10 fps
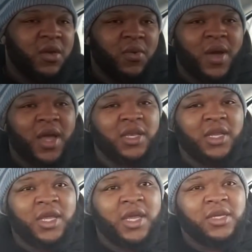Juan
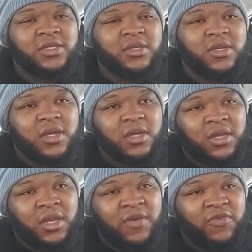Diaz,
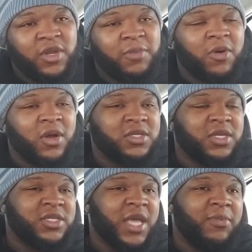loved what he brought to
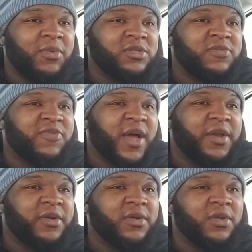the table as a
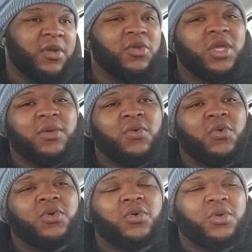fighter. You know, you keep
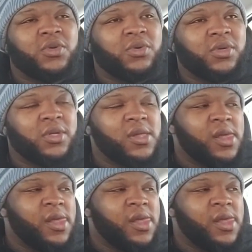going on and on